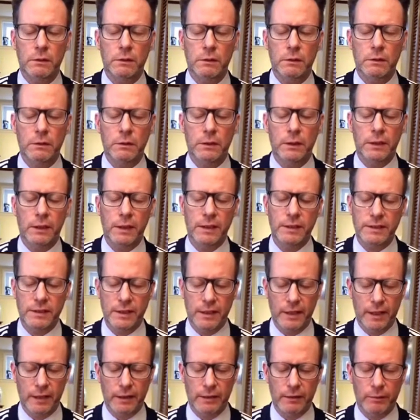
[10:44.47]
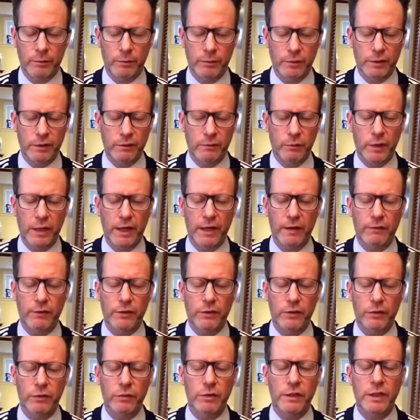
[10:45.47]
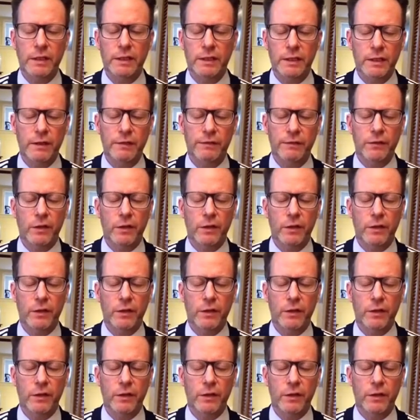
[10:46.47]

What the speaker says: Like I say, I believe we have a unique gift